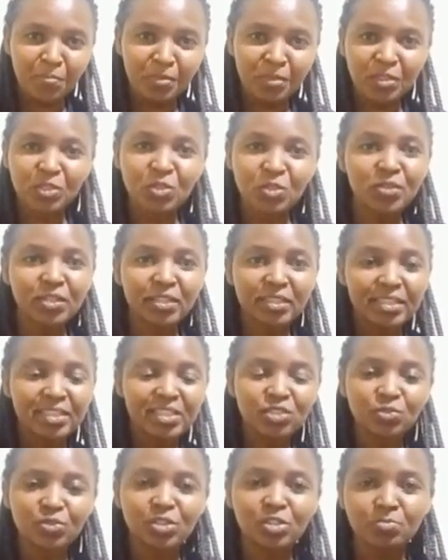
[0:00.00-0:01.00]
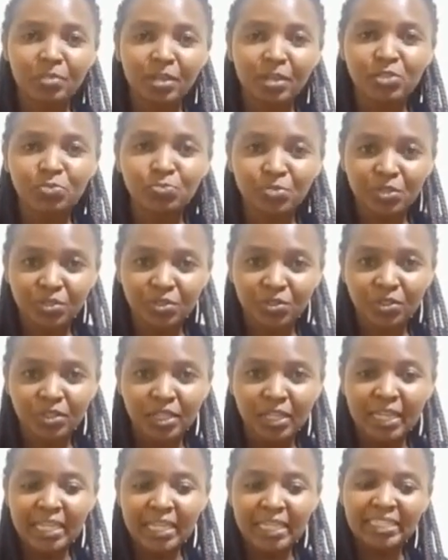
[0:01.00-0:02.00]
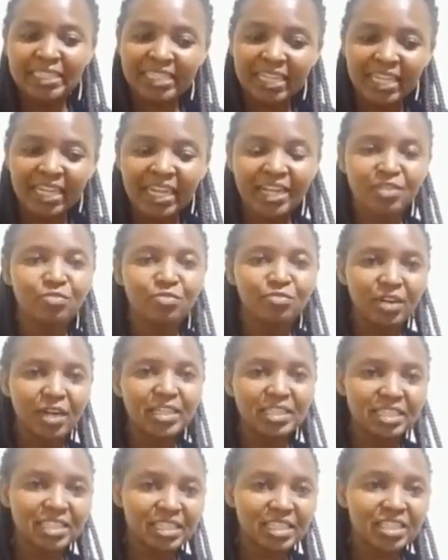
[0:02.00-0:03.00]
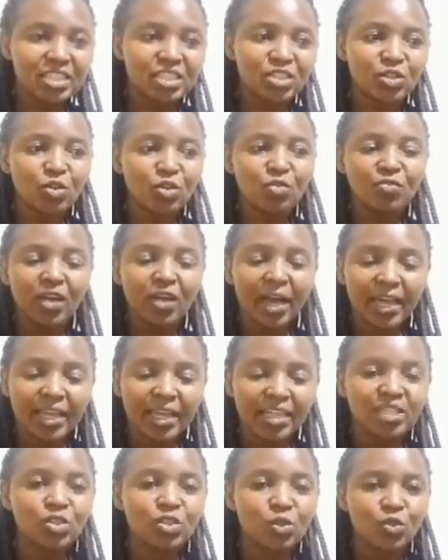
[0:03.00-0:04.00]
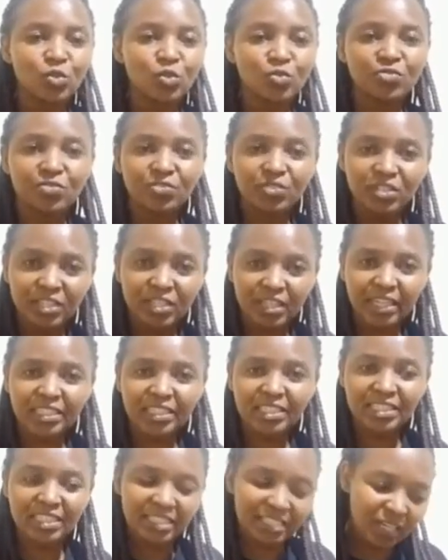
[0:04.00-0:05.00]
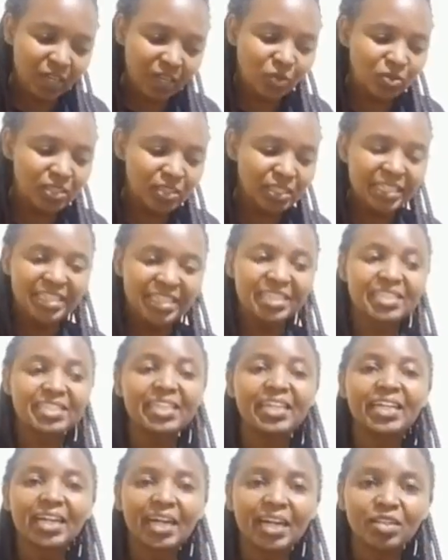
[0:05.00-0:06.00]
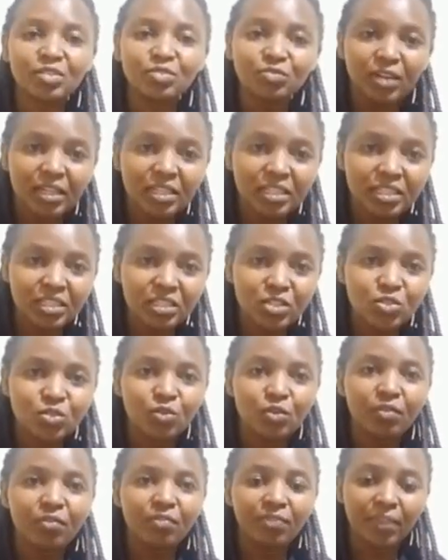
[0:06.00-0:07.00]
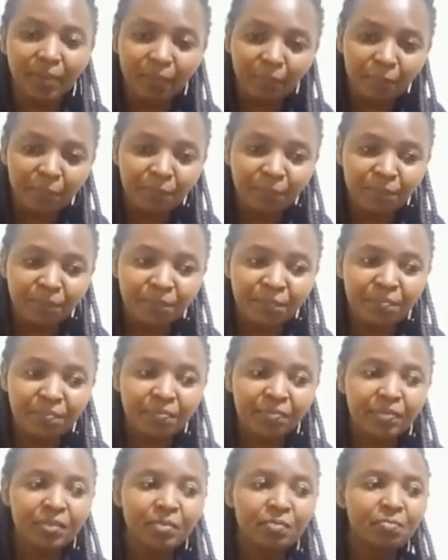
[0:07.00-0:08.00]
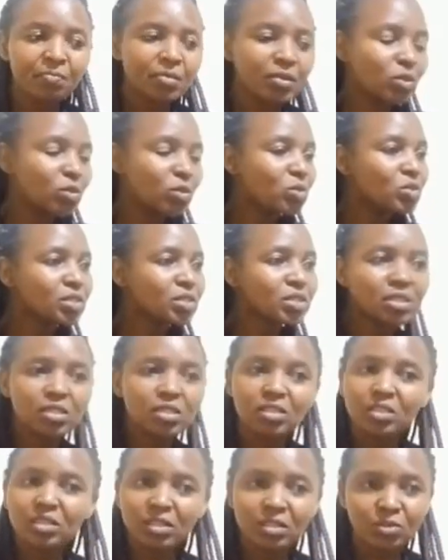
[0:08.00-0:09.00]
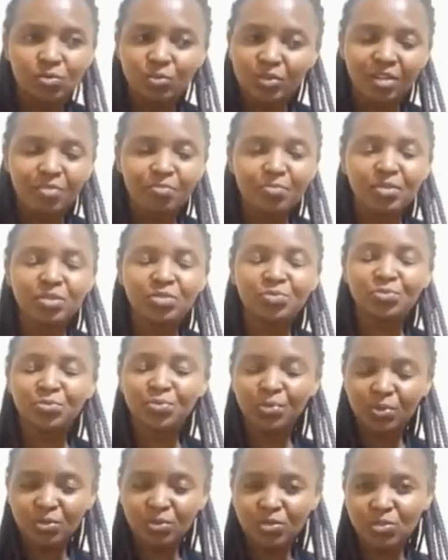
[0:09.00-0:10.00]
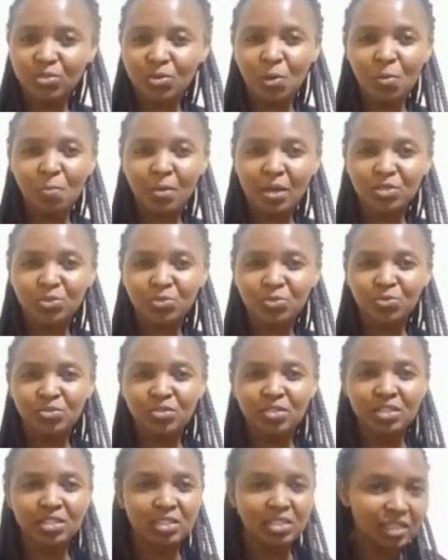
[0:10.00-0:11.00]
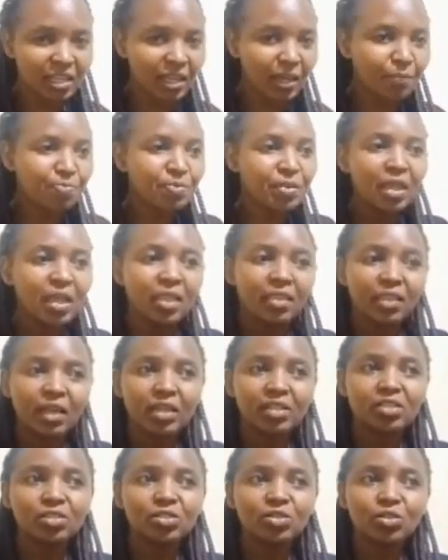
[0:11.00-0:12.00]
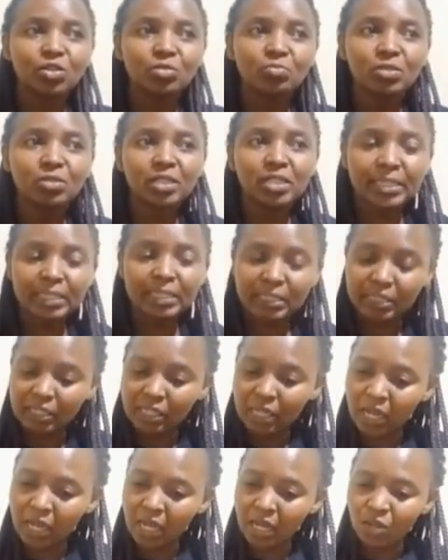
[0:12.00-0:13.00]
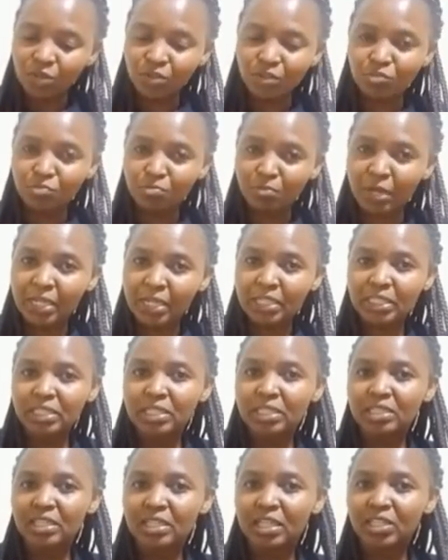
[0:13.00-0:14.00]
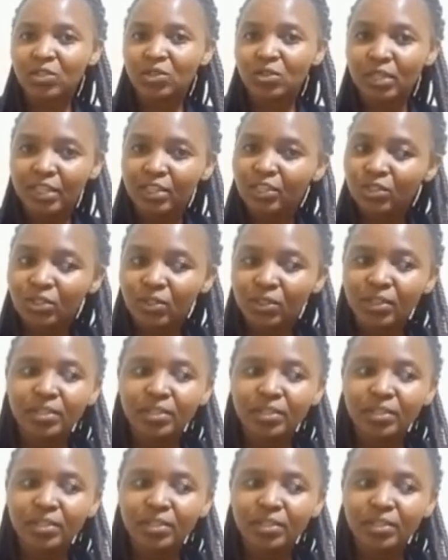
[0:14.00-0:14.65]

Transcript: during this Christmas period, take advantage of the end of year discounts. Take advantage of them. Because we have been through so much through this year. There's not been a lot of money in circulation.